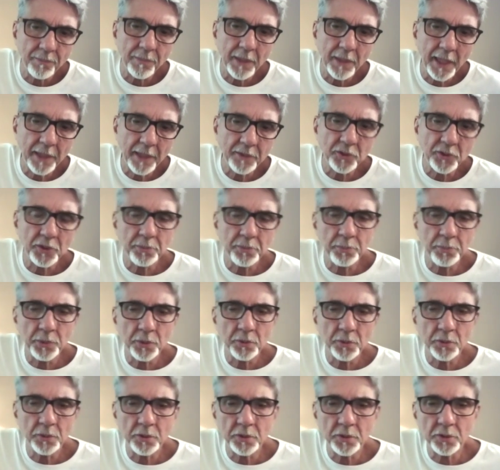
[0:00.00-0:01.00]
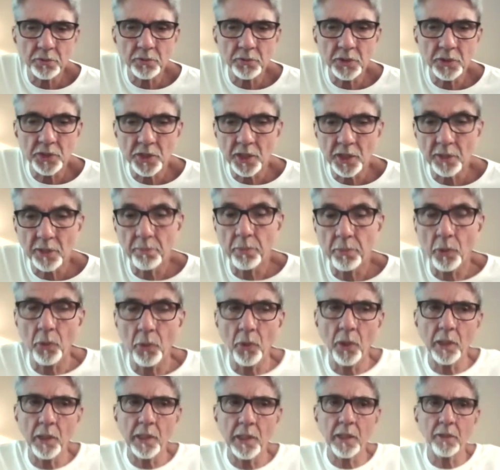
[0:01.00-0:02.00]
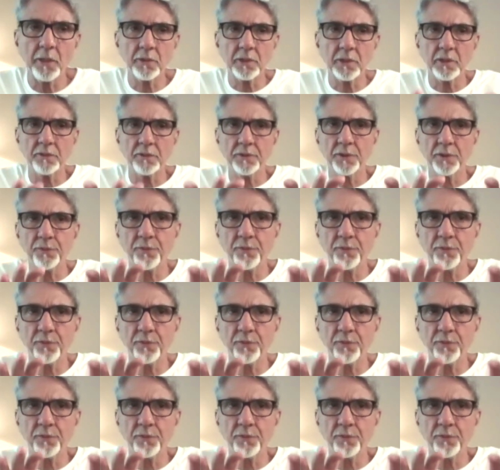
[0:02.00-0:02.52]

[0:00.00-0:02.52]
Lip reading: attributes which are born out of the